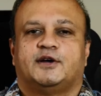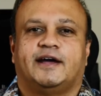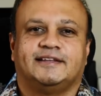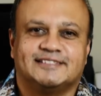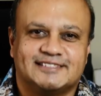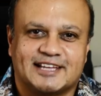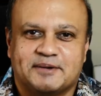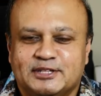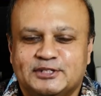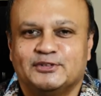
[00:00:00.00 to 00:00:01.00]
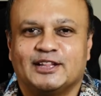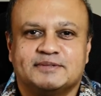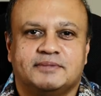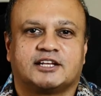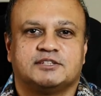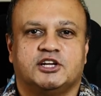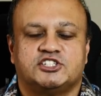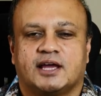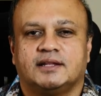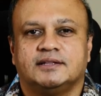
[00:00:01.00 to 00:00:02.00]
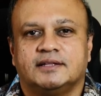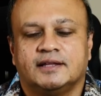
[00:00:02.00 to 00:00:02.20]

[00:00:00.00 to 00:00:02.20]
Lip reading: Hi, this is Kamal. Welcome back to my channel.